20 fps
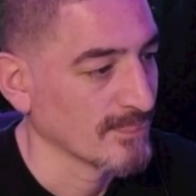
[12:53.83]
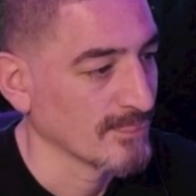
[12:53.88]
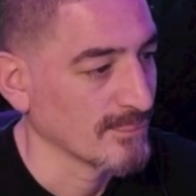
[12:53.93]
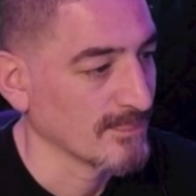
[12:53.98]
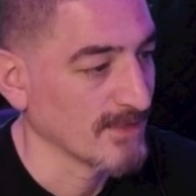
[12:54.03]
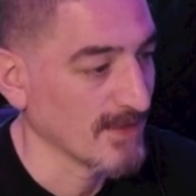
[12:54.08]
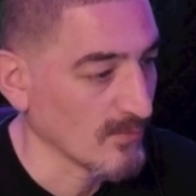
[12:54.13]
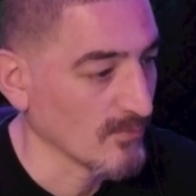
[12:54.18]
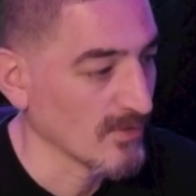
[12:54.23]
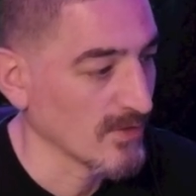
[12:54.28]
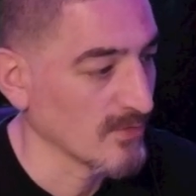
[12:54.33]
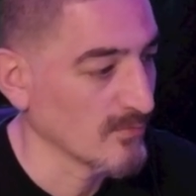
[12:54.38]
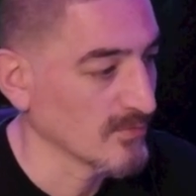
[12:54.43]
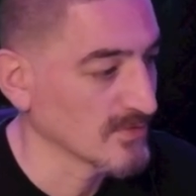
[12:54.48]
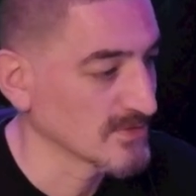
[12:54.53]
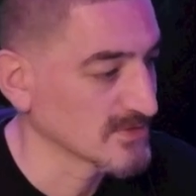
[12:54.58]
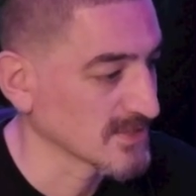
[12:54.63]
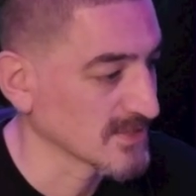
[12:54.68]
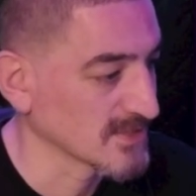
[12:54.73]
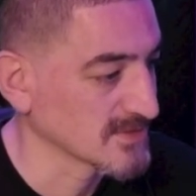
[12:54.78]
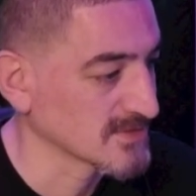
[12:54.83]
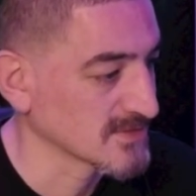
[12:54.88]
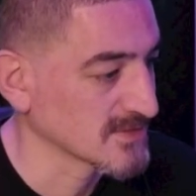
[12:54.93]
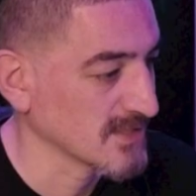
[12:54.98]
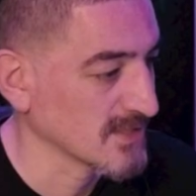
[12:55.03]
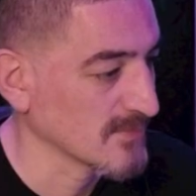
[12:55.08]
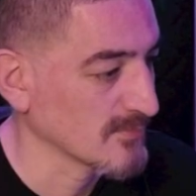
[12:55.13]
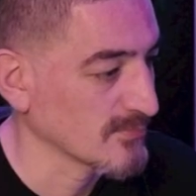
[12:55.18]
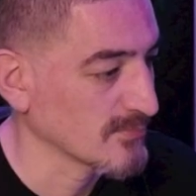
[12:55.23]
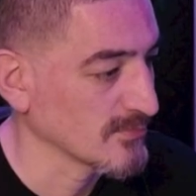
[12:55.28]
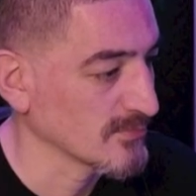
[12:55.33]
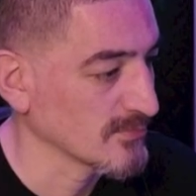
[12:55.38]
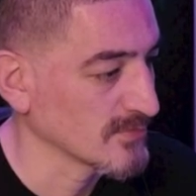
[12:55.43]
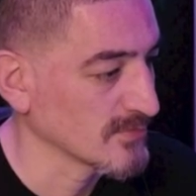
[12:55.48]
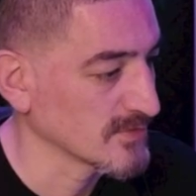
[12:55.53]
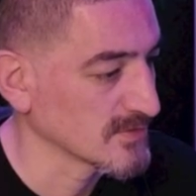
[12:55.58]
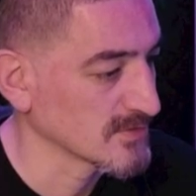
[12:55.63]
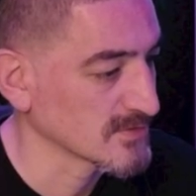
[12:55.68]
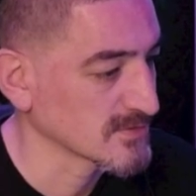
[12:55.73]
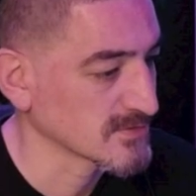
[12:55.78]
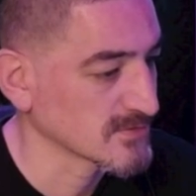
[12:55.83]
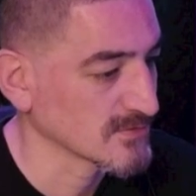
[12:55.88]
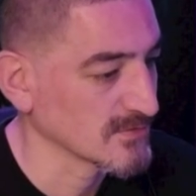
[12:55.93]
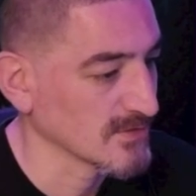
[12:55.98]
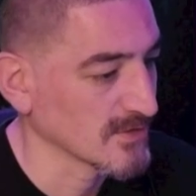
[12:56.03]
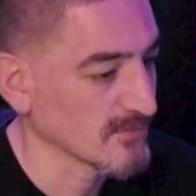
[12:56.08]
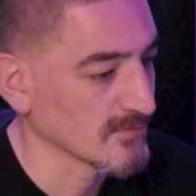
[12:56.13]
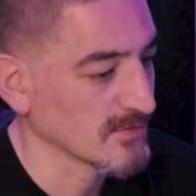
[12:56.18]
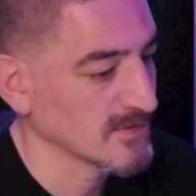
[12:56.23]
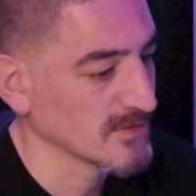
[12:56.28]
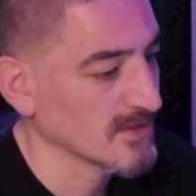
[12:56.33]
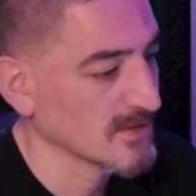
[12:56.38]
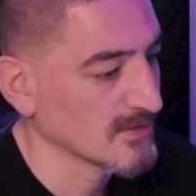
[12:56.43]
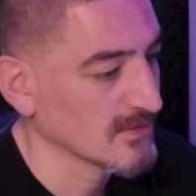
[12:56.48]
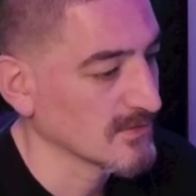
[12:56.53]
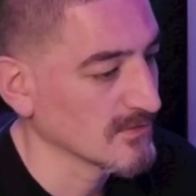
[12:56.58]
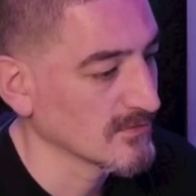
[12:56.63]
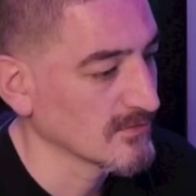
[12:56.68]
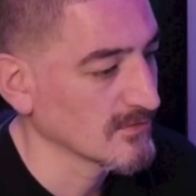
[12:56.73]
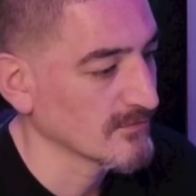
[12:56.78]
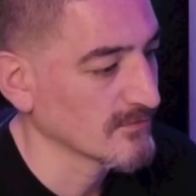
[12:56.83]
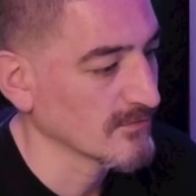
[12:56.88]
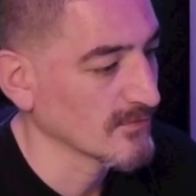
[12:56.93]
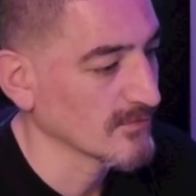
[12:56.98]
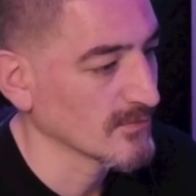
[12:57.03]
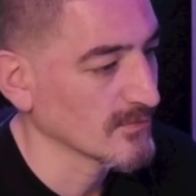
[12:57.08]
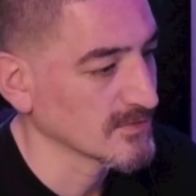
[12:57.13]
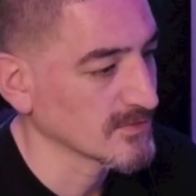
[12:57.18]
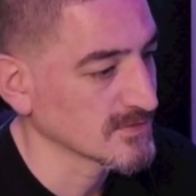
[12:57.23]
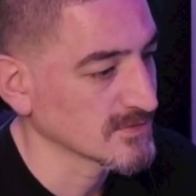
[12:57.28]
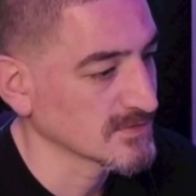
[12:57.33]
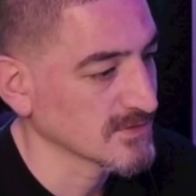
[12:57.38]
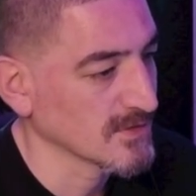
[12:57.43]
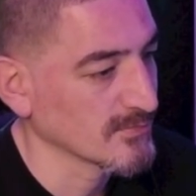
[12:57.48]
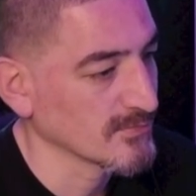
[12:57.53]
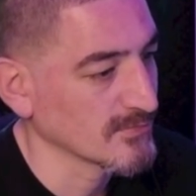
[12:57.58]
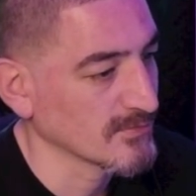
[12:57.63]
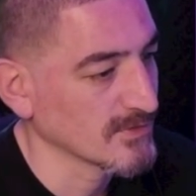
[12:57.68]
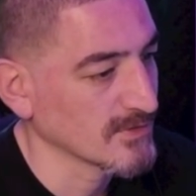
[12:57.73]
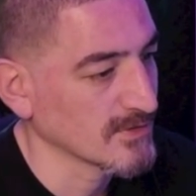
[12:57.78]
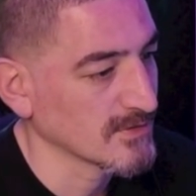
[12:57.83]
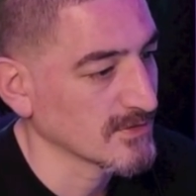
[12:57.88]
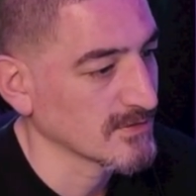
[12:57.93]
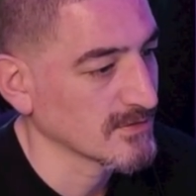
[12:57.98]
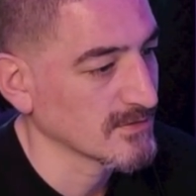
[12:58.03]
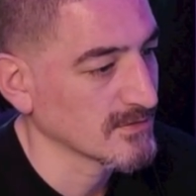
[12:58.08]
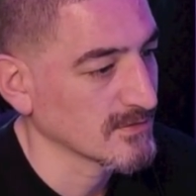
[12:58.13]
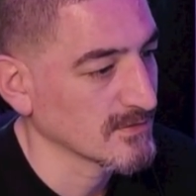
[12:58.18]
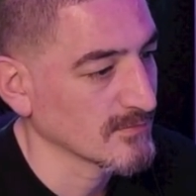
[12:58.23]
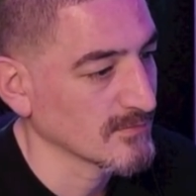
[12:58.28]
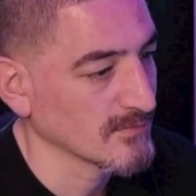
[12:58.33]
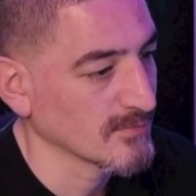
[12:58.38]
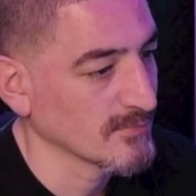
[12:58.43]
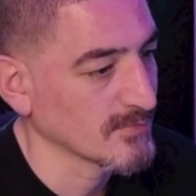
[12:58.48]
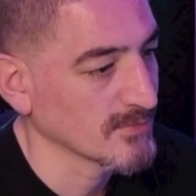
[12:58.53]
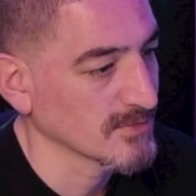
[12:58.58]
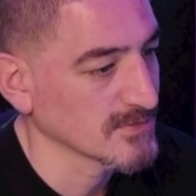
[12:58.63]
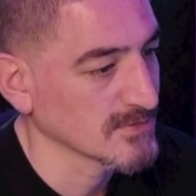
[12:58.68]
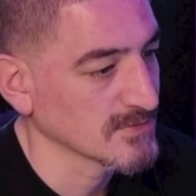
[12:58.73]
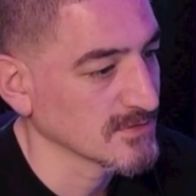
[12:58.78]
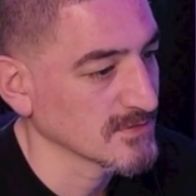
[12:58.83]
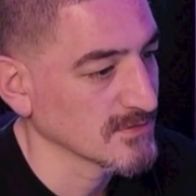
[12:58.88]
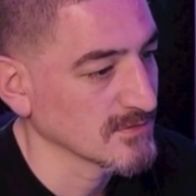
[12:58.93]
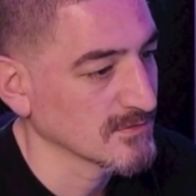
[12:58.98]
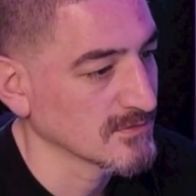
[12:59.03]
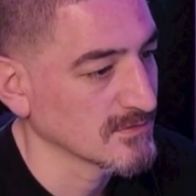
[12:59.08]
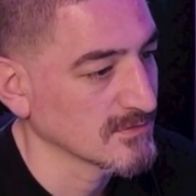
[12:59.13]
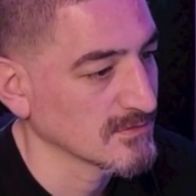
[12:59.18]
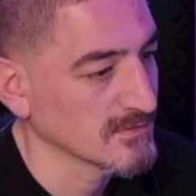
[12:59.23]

That way, once I sample this, so like right now, if I wanted to sample that, I'm gonna put a tail